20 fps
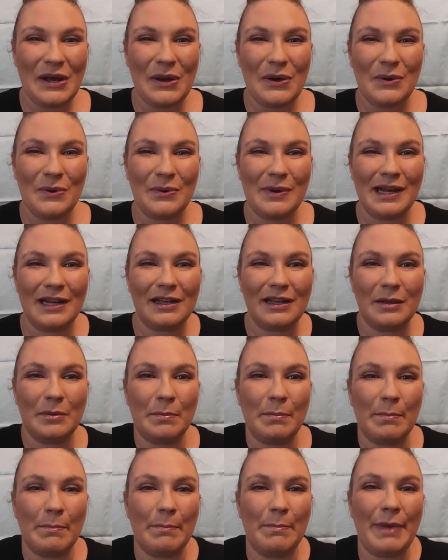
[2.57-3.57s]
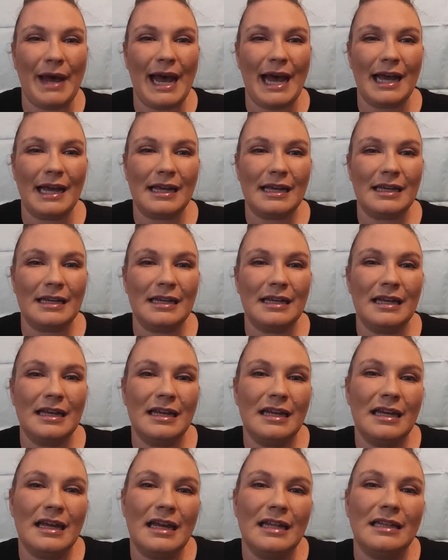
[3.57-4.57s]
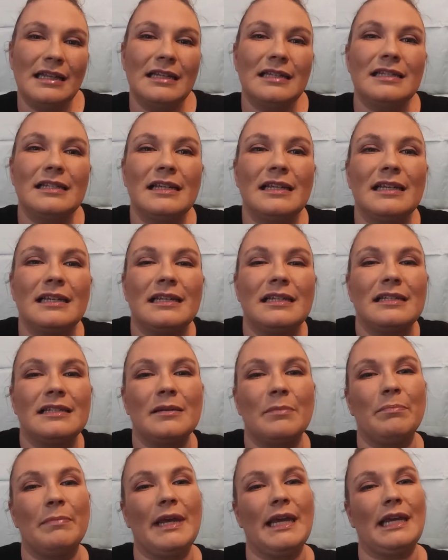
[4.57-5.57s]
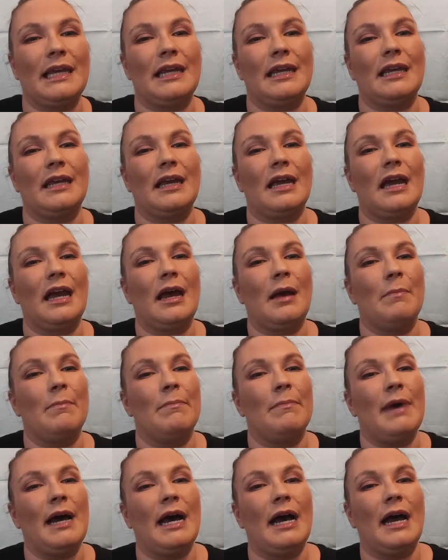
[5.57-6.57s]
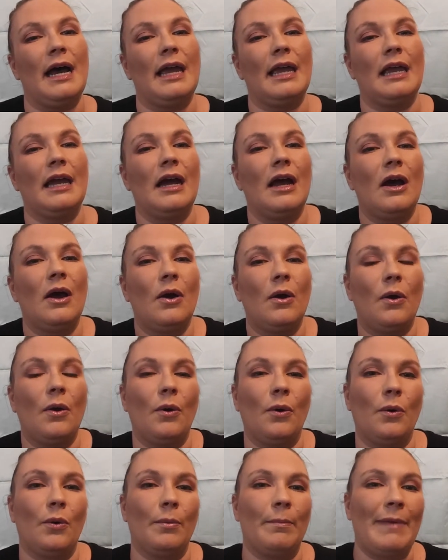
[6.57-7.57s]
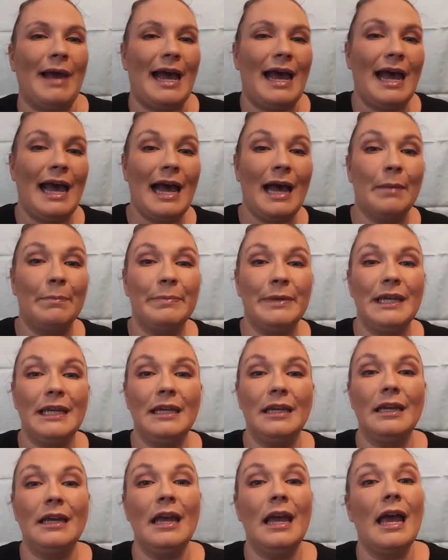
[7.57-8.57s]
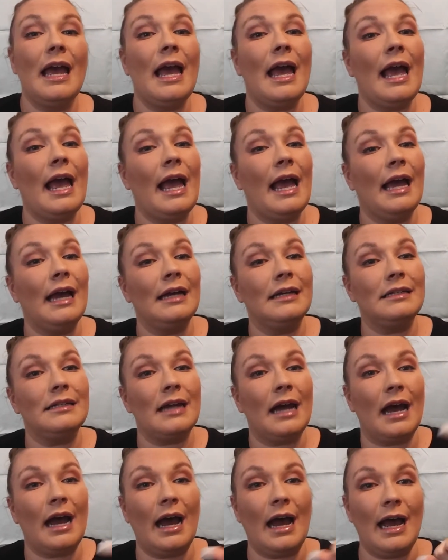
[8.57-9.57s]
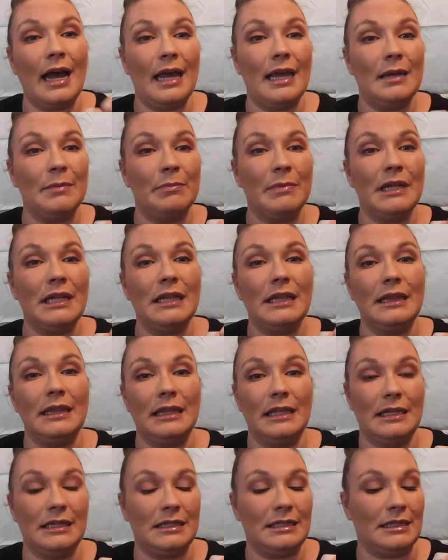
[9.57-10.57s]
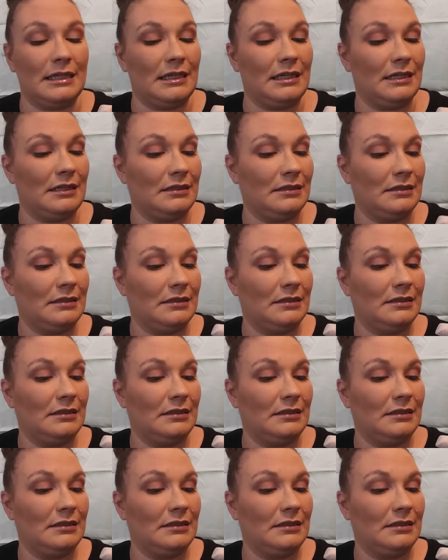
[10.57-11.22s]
Welcome back. This is Making My Home Happy, and I'm Lizzie.